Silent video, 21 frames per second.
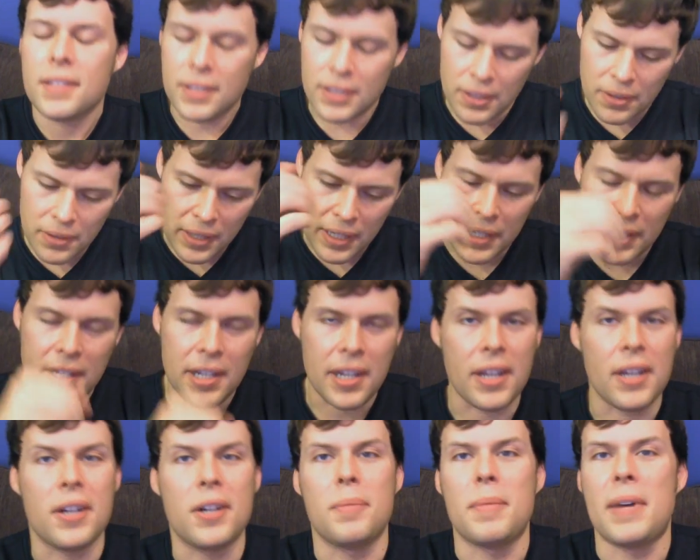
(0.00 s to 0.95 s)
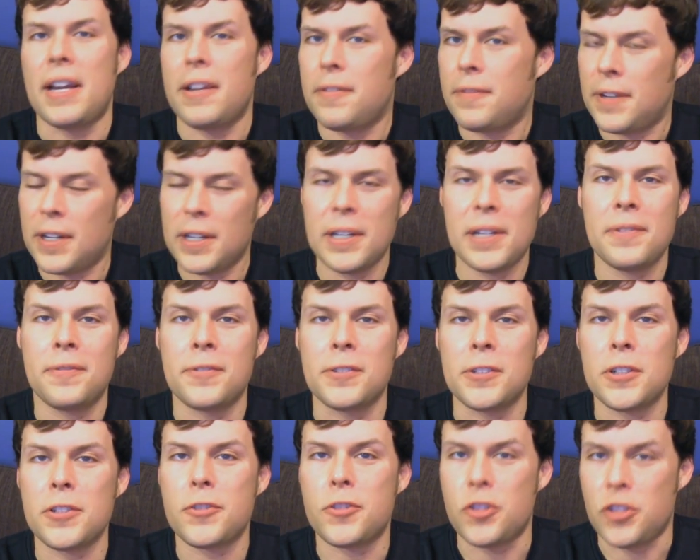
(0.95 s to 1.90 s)
So there you go, my very
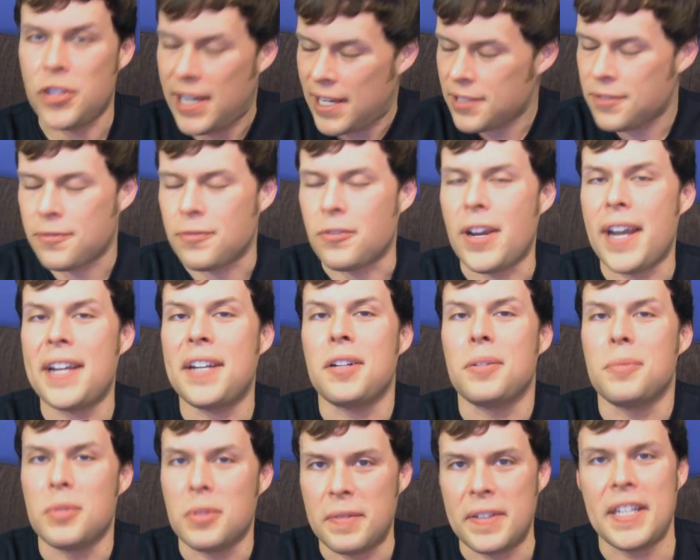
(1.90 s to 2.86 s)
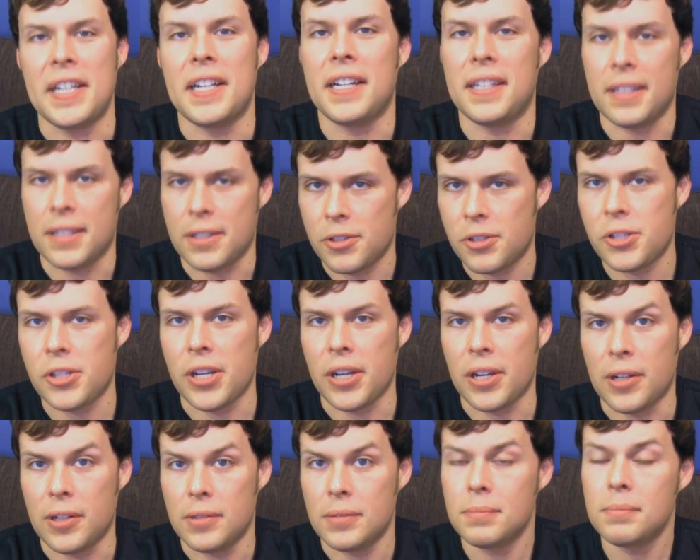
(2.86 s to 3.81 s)
first Jess Franco movie on this
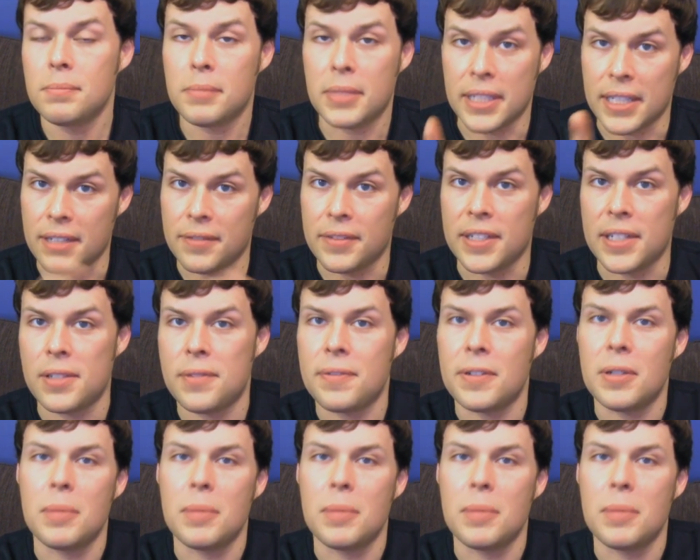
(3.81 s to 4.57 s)
show. But given his